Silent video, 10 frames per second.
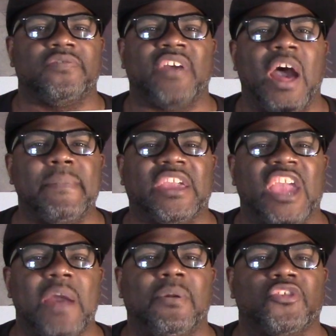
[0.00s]
tommy
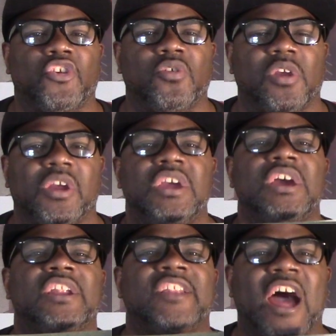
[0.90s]
campbell jr
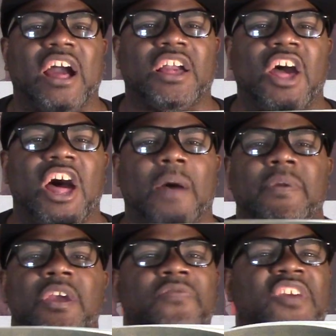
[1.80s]
dot
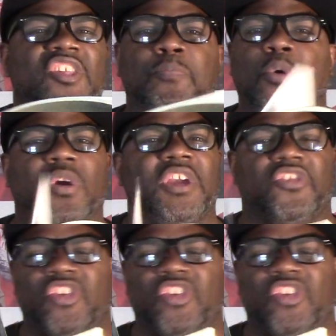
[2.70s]
com. This book is